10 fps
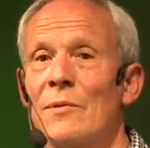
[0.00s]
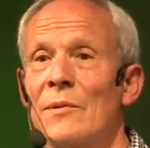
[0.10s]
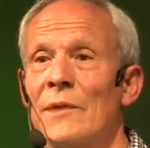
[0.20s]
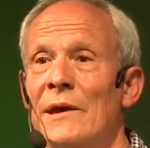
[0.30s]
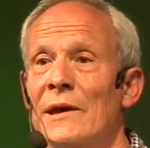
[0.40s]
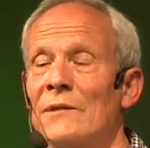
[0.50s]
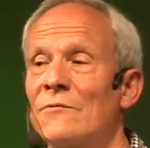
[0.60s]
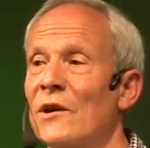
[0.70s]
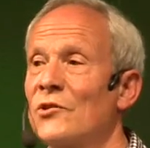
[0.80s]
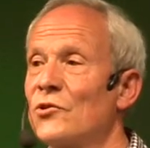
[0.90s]
the
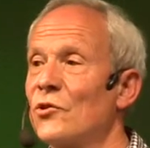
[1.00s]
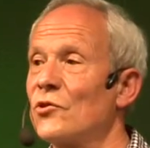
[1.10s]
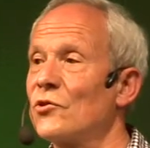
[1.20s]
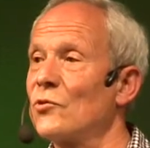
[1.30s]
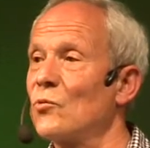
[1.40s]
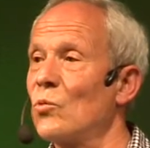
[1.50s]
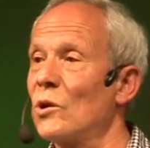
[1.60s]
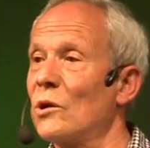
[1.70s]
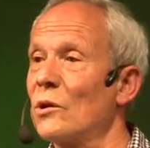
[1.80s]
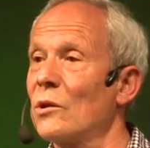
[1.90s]
investors
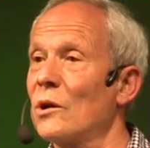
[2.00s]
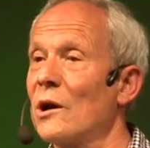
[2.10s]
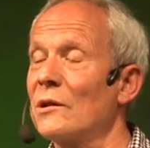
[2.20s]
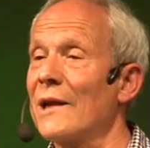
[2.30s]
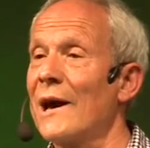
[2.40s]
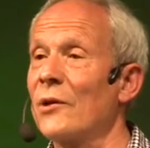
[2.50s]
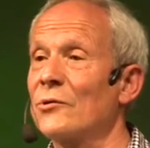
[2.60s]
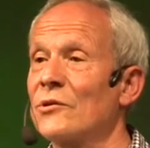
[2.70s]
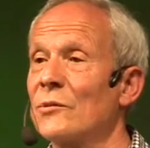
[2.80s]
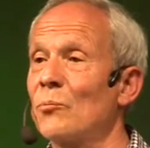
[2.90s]
will allow
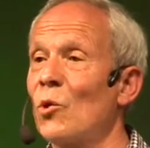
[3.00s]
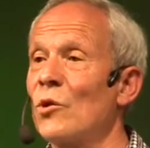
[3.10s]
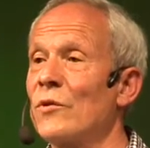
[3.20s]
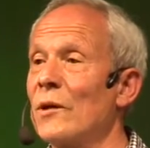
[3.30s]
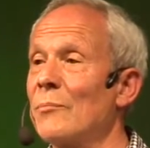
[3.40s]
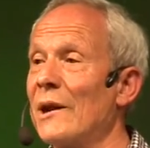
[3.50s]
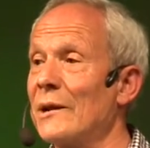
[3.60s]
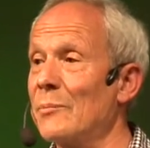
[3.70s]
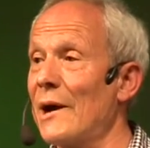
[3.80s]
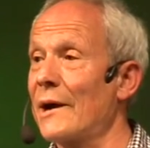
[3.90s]
to earn their money
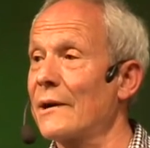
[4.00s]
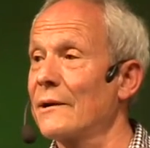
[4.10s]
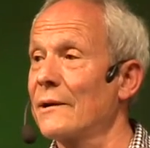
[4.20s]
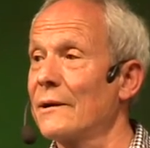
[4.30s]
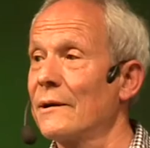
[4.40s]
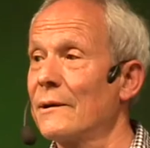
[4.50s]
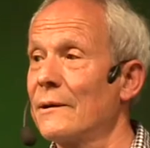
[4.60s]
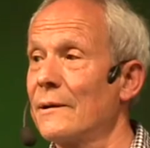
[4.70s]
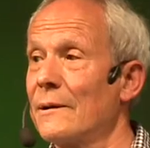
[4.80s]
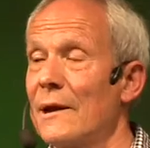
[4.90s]
back.
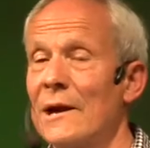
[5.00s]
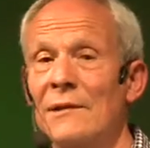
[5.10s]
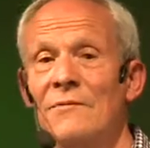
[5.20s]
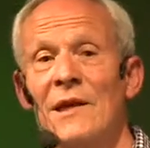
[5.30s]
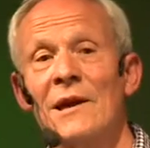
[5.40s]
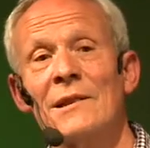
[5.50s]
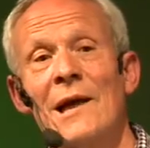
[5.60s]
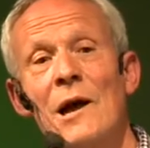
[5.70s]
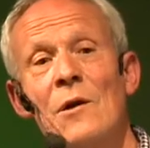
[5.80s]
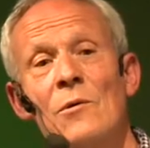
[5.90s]
And if they
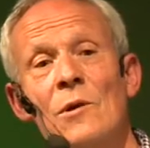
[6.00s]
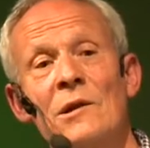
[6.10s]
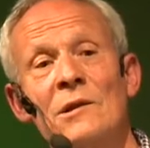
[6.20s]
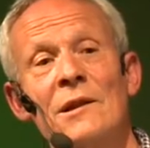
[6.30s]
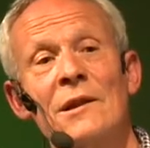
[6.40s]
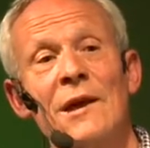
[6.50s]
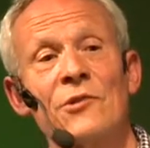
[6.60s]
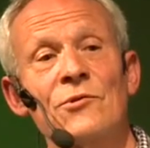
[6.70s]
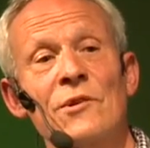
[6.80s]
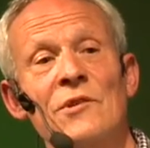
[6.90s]
allow a little
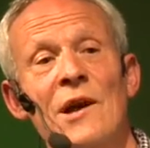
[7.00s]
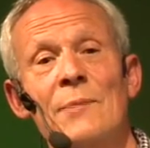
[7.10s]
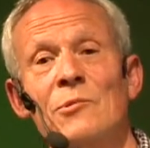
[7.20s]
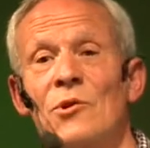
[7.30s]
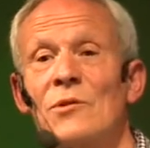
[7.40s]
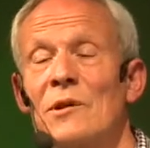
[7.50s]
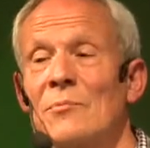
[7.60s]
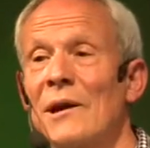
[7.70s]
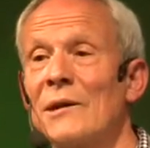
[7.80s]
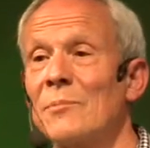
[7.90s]
extra time to earn their
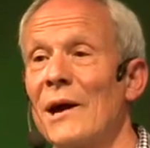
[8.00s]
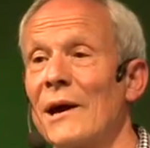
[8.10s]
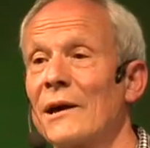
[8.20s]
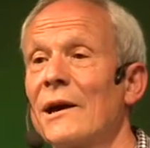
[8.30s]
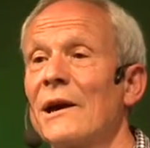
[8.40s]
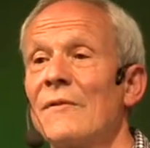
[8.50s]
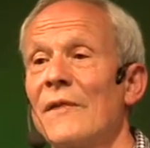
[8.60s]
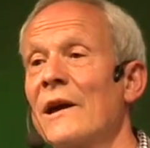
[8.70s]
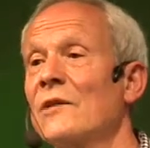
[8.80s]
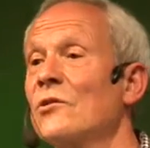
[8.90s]
money back,
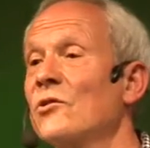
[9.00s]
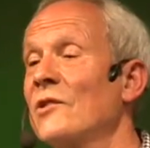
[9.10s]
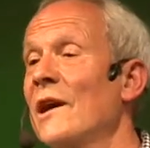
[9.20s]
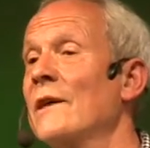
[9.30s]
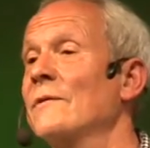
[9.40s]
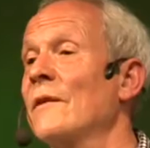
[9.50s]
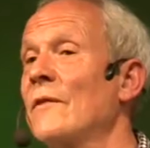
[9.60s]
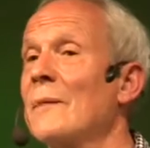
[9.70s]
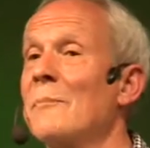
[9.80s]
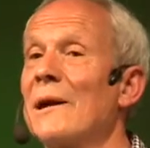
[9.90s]
they understand that
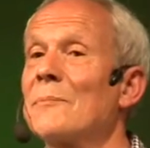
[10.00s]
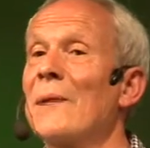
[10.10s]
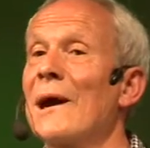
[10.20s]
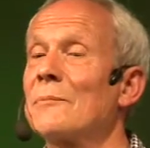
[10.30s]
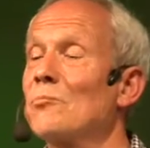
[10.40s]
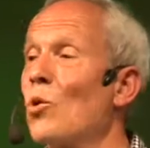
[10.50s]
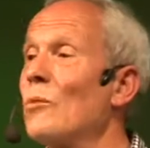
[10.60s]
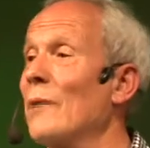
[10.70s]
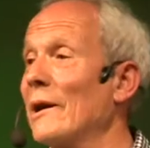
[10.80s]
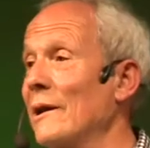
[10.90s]
they make back more
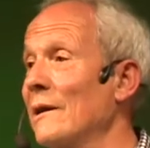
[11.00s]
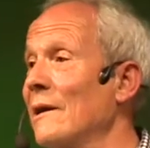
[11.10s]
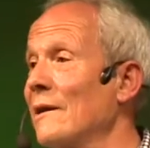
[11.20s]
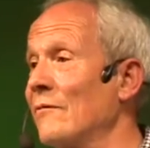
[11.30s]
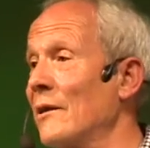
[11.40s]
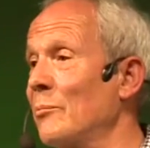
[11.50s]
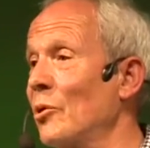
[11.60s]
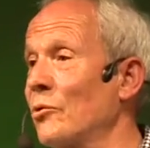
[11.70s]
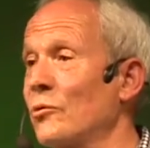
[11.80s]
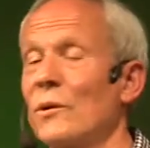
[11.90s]
money if they
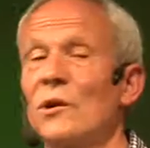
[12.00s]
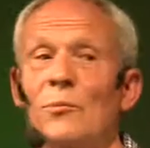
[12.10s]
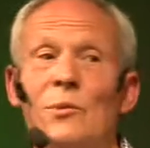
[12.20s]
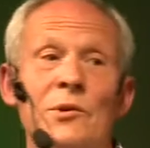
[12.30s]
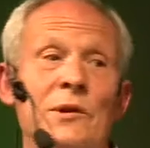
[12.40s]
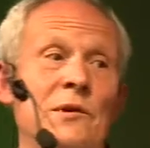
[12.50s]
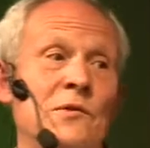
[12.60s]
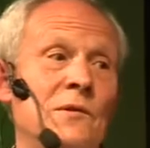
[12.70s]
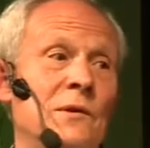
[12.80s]
build greener buildings.